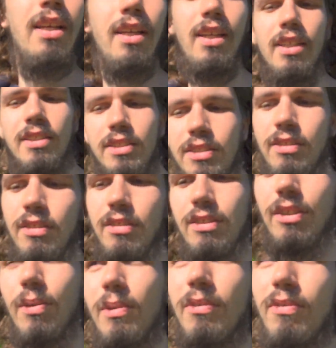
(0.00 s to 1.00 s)
it's
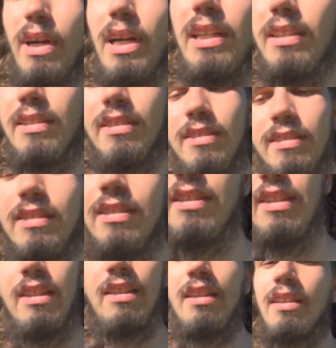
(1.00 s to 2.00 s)
totally fine.
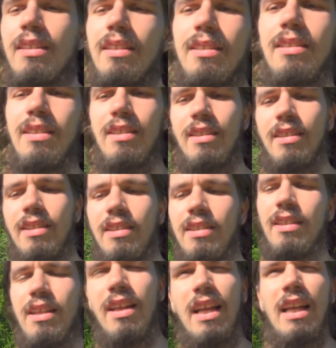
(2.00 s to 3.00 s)

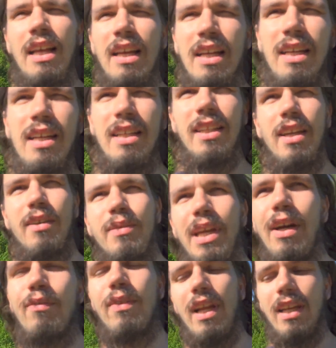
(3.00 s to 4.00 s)
And here we
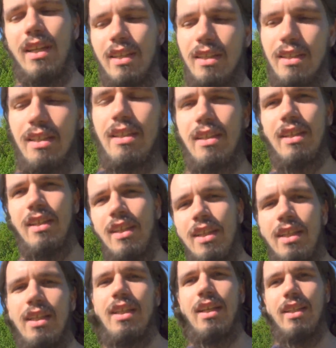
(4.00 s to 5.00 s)
have like
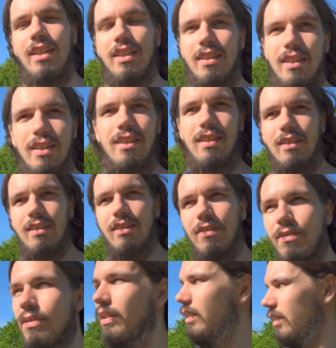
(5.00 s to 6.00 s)
a little lake
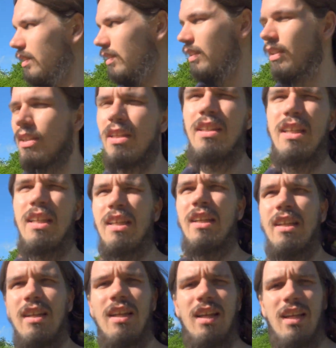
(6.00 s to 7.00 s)
thing.
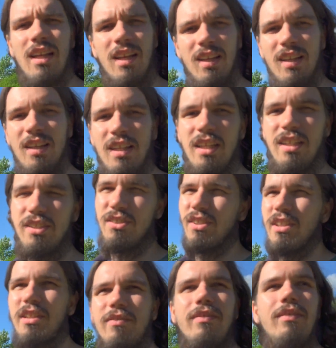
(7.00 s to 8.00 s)
It's
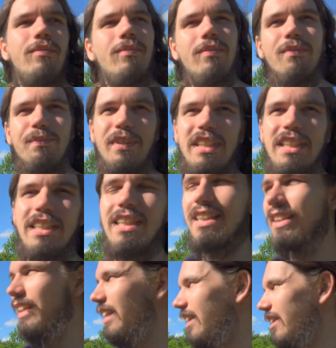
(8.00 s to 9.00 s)
not even really a
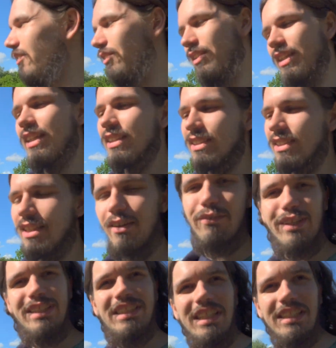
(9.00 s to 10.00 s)
lake, or it is. I
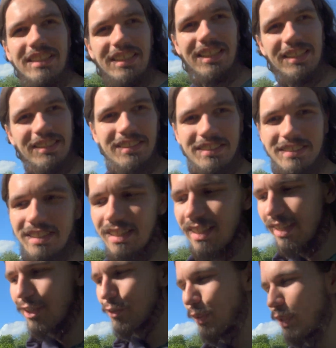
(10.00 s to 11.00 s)
think technically it's a
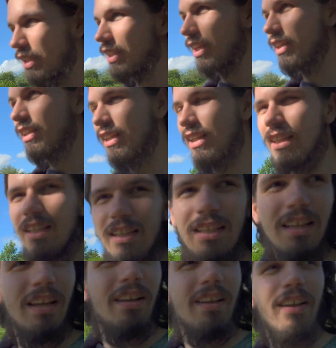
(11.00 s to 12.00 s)
lake. No.
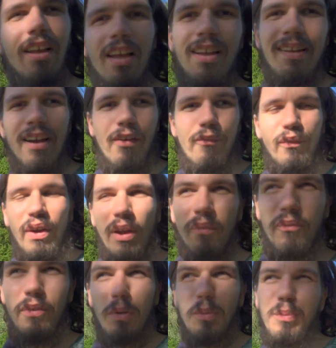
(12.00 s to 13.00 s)
I think a
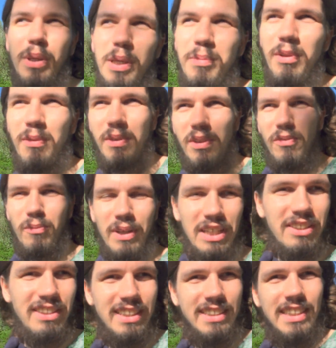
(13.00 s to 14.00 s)
few people will
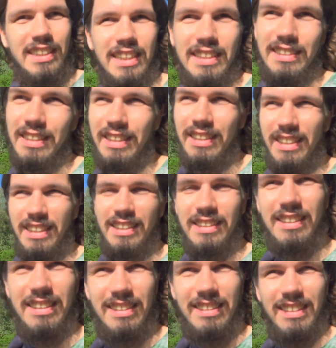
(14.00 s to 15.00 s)
recognize it as a lake
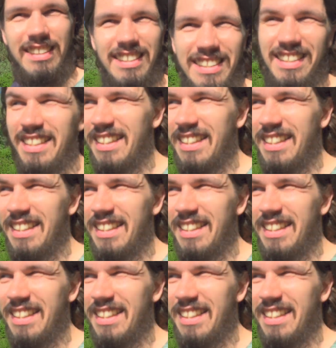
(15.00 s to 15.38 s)
in this city.